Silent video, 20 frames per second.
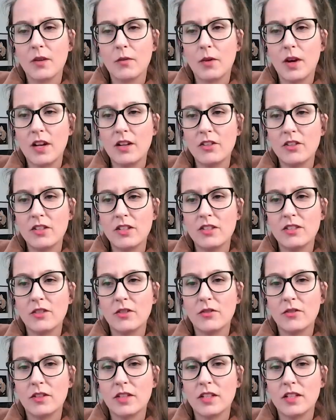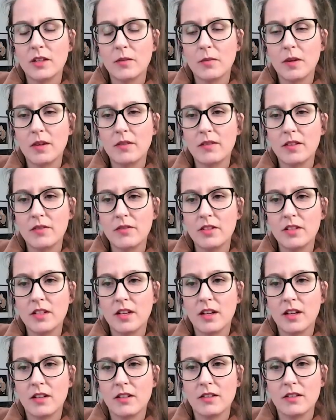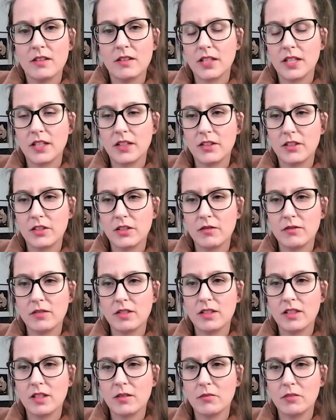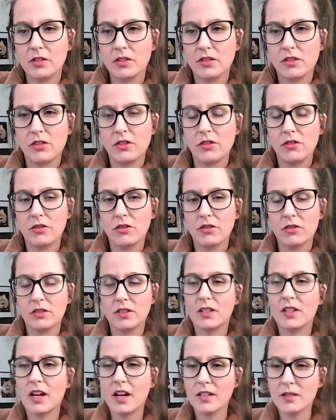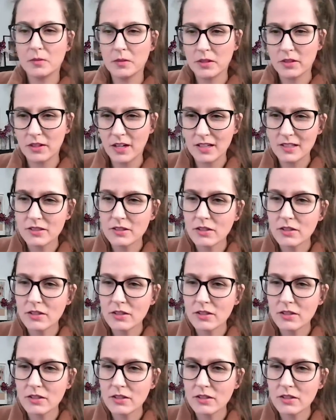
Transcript: Why is she so freaked out by River now? Because she was able to shoot those guys with her eyes